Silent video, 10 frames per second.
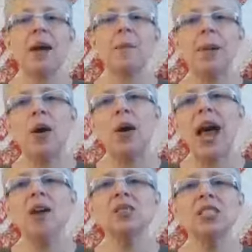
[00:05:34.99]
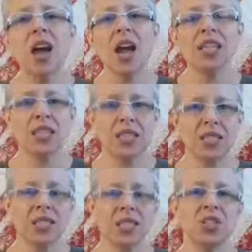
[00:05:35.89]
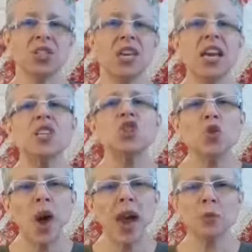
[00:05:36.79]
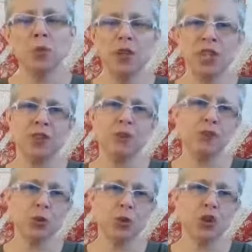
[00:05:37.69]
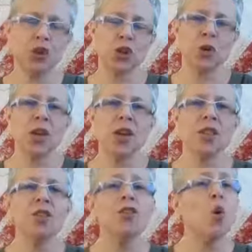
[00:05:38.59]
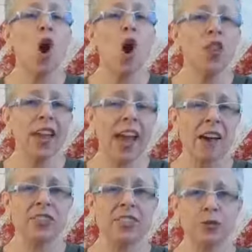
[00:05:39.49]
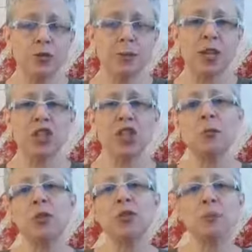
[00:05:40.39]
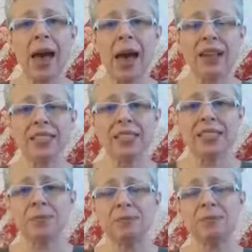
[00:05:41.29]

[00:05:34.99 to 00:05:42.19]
about how scientists try and predict the future, though all they have is information about the past.